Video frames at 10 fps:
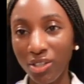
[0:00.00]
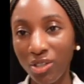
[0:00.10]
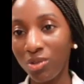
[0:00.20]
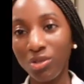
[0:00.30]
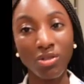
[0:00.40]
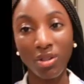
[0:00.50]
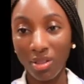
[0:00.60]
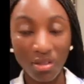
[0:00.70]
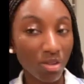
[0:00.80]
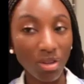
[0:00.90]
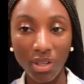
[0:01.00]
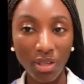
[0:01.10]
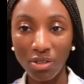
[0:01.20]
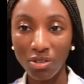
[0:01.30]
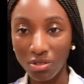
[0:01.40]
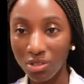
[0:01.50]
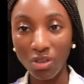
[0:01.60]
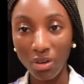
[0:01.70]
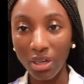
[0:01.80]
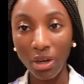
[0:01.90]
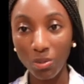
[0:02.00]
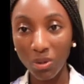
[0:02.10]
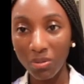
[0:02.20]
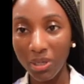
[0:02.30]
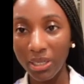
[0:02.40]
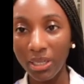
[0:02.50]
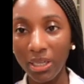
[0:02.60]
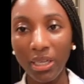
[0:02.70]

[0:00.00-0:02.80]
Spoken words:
So the lady started helping me.